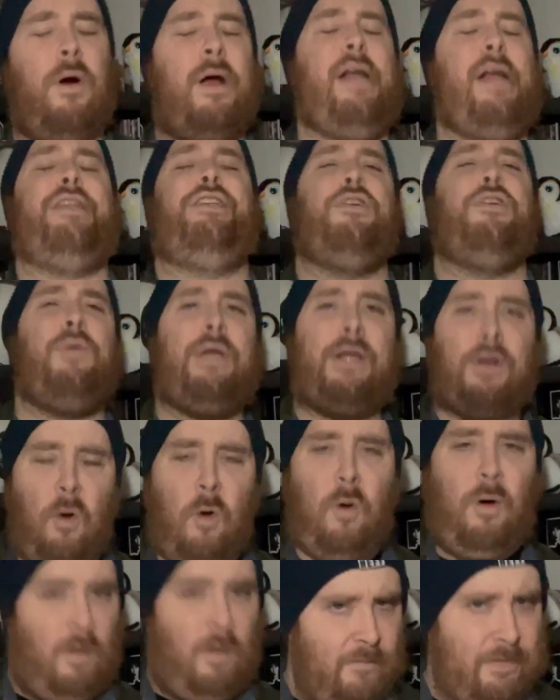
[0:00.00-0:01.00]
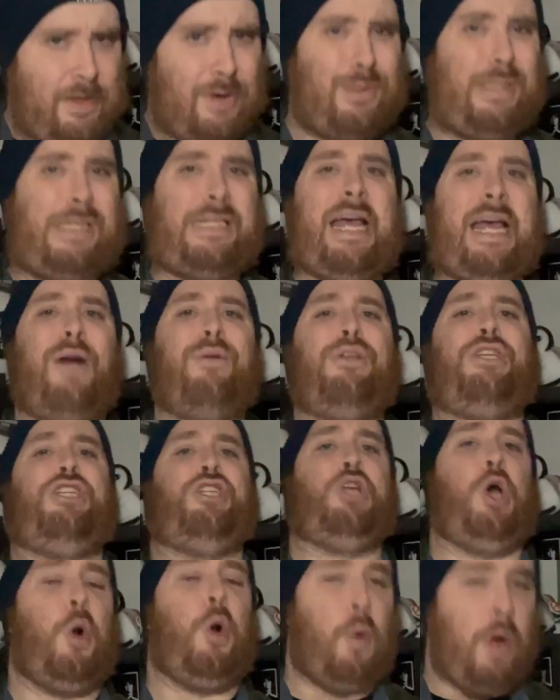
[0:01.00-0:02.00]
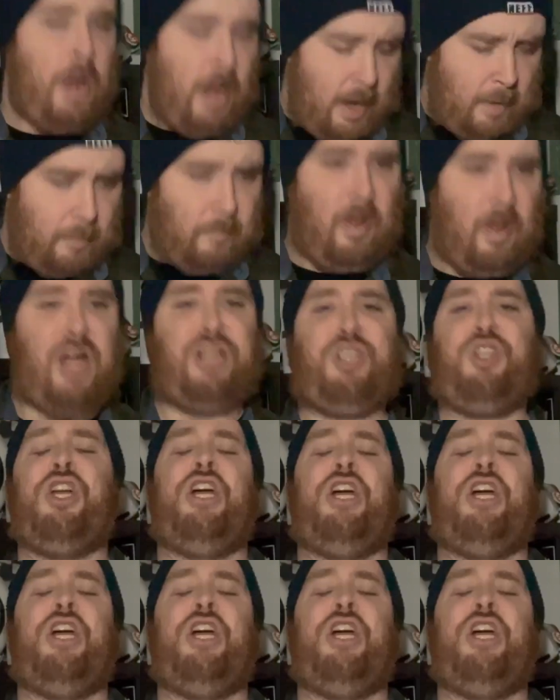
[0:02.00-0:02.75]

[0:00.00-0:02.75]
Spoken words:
and doing all of those sounds so much